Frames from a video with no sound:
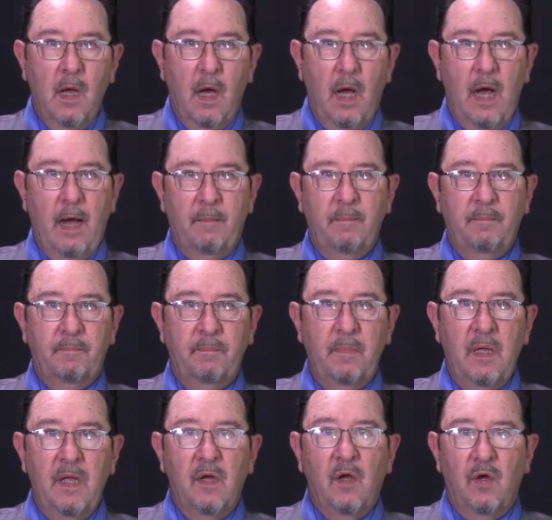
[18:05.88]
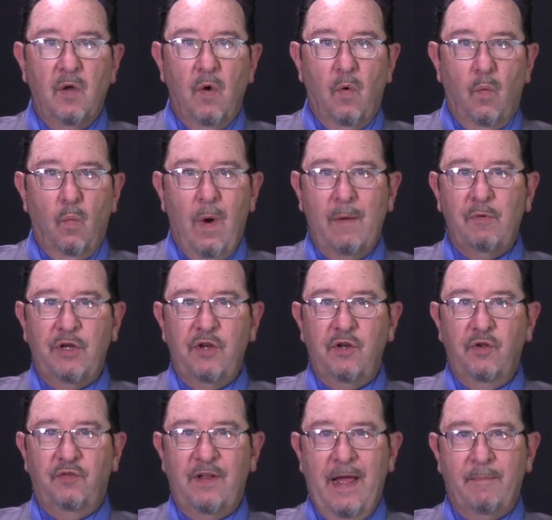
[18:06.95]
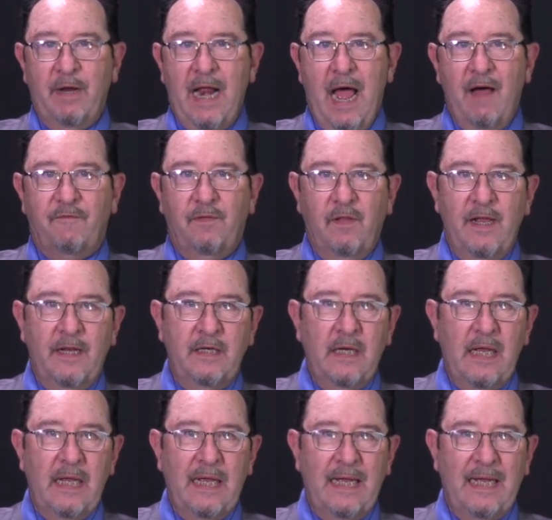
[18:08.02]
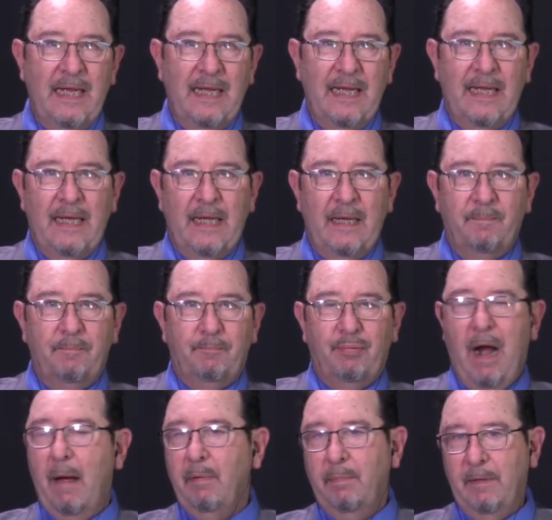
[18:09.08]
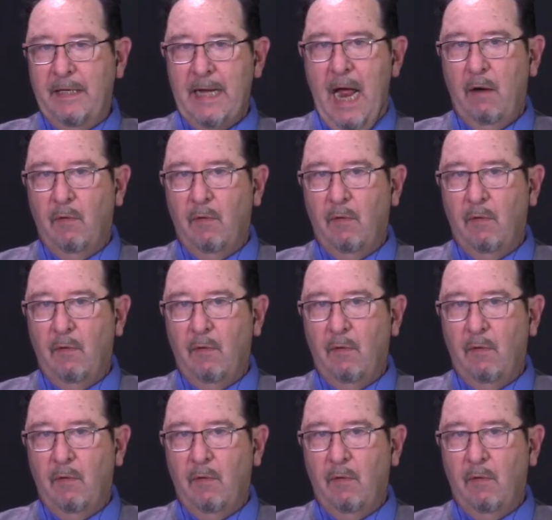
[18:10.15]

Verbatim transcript: Um, when would you use aminophylline? Uh, probably not